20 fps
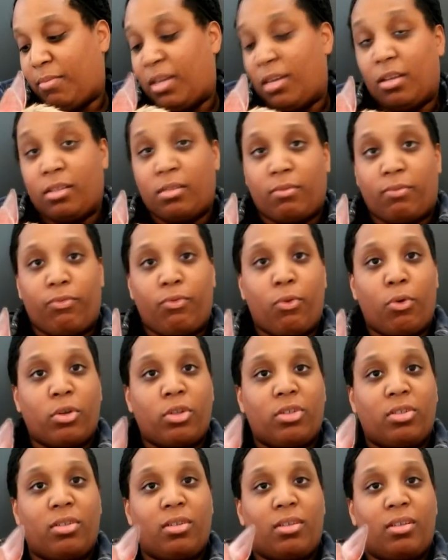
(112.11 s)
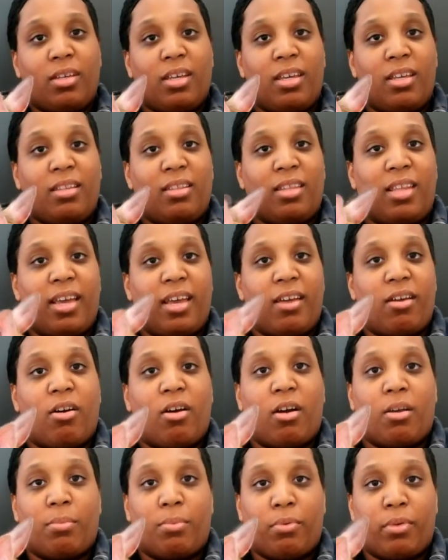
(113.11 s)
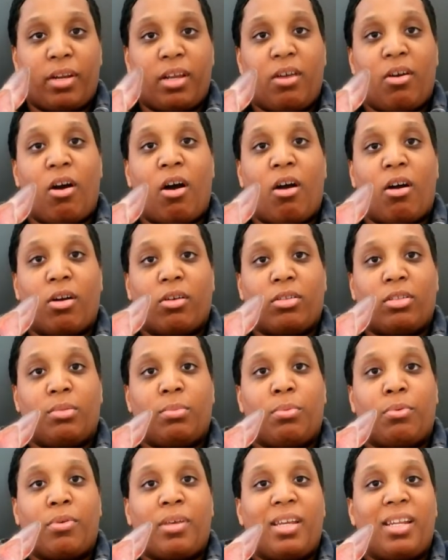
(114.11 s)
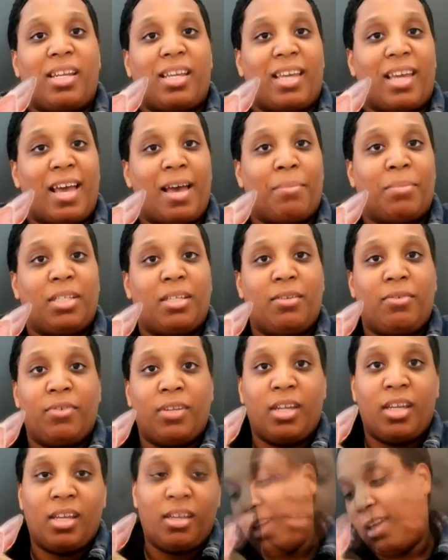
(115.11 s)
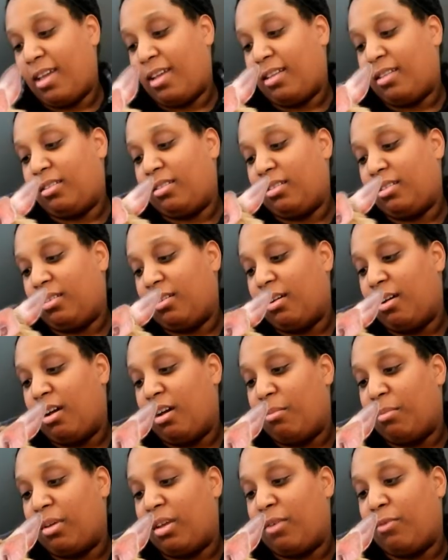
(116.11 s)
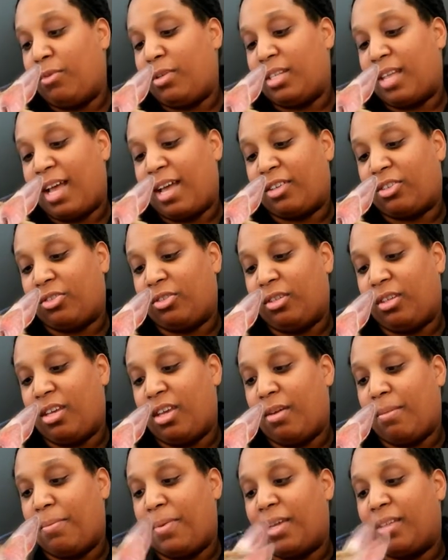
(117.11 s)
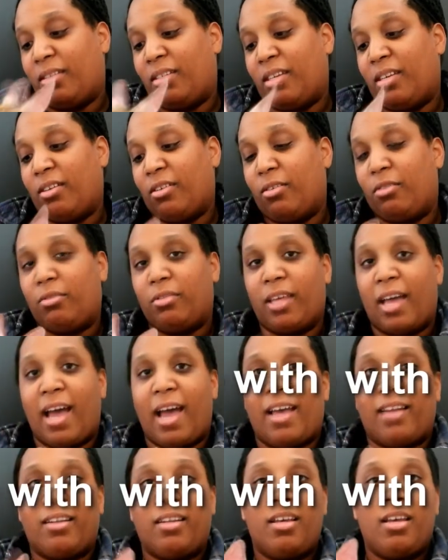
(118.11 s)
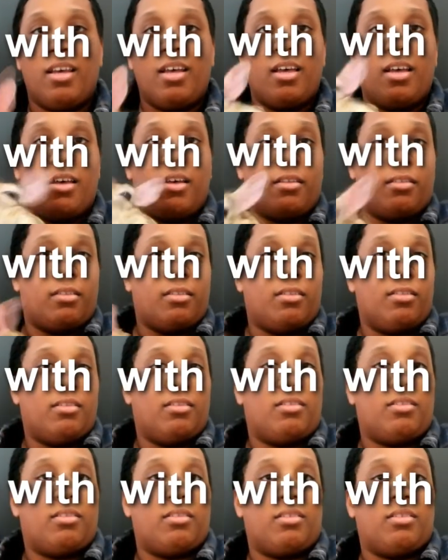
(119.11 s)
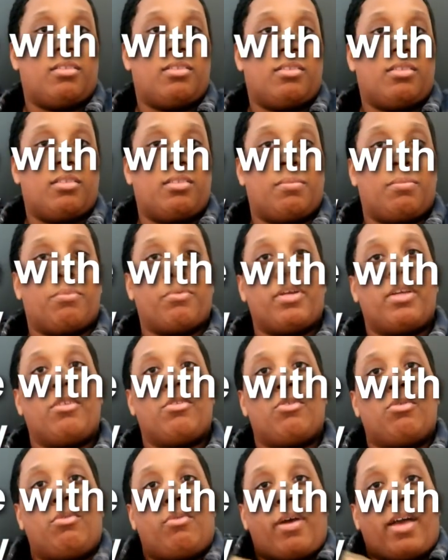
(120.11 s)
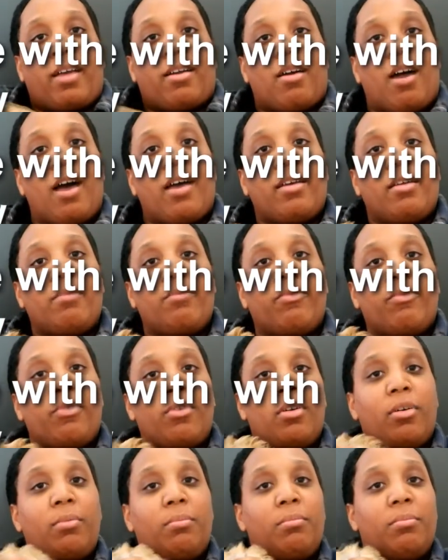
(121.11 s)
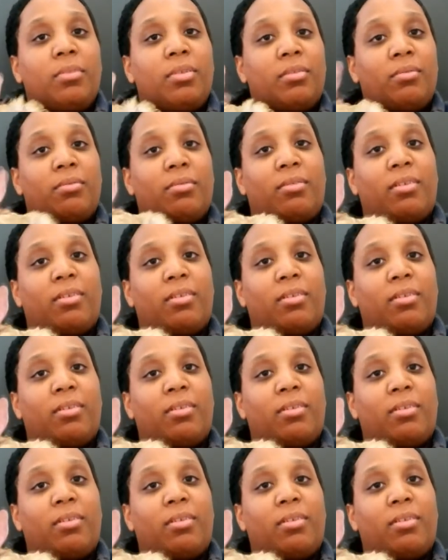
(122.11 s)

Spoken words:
because unfortunately they are pretty hard to breed in captivity, and it was actually a big deal that the breeder who I got him from